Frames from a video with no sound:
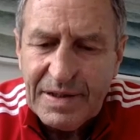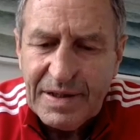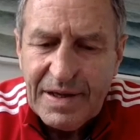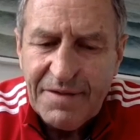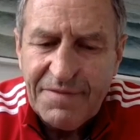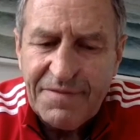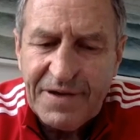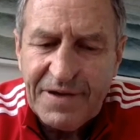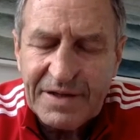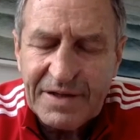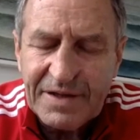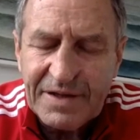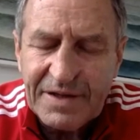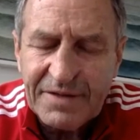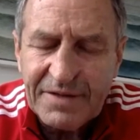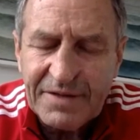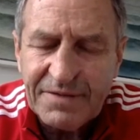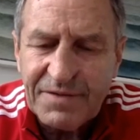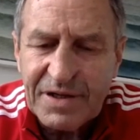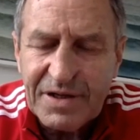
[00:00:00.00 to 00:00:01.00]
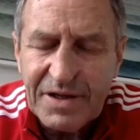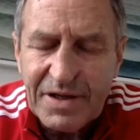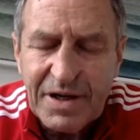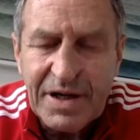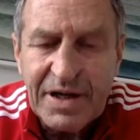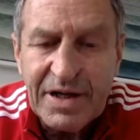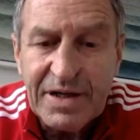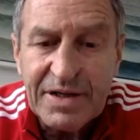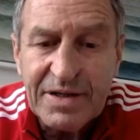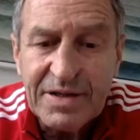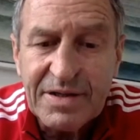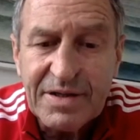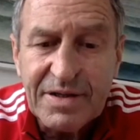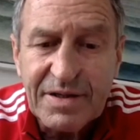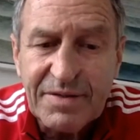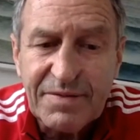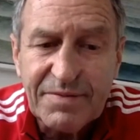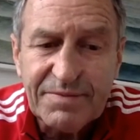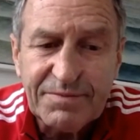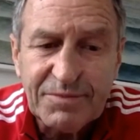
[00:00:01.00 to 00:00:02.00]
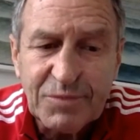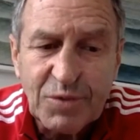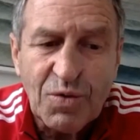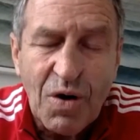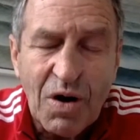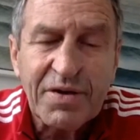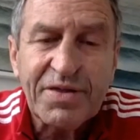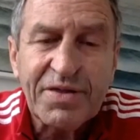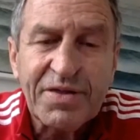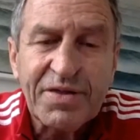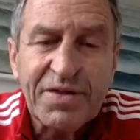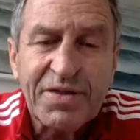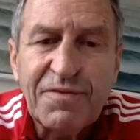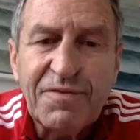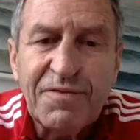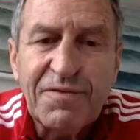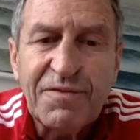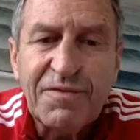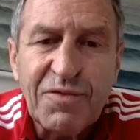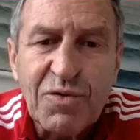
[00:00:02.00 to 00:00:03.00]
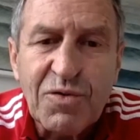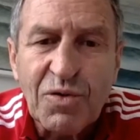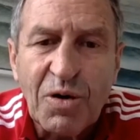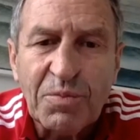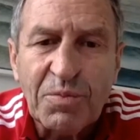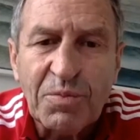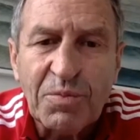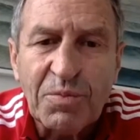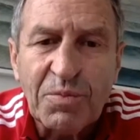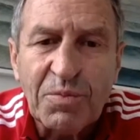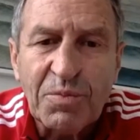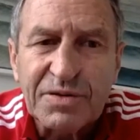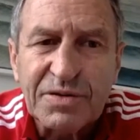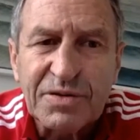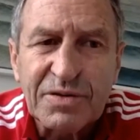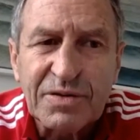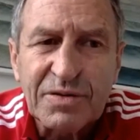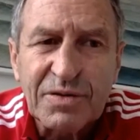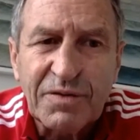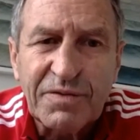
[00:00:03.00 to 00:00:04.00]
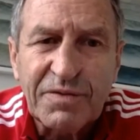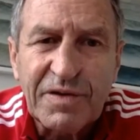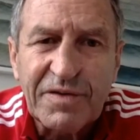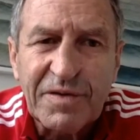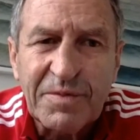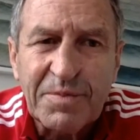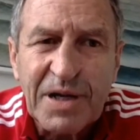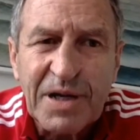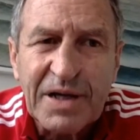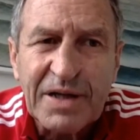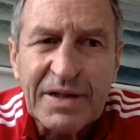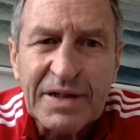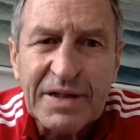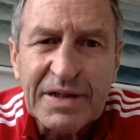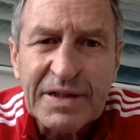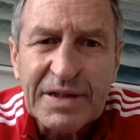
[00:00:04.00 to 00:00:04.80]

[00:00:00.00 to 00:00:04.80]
Effectively, I think you need 4 options of every play.